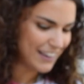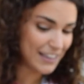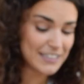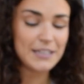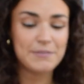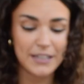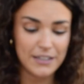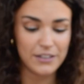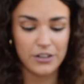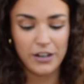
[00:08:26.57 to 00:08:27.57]
It seems like
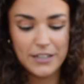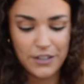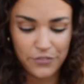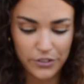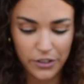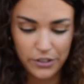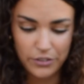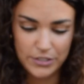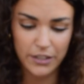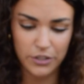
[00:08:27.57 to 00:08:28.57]
a good idea for all
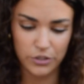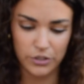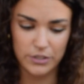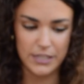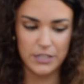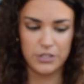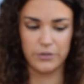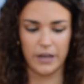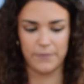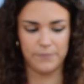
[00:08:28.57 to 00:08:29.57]
those other girls that do
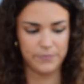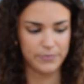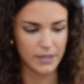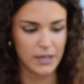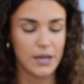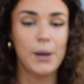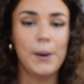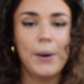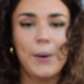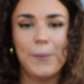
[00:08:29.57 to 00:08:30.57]
it,
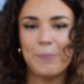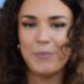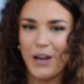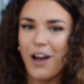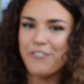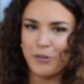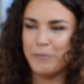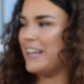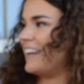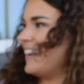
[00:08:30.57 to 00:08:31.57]
but not for
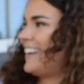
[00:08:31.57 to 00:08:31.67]
me.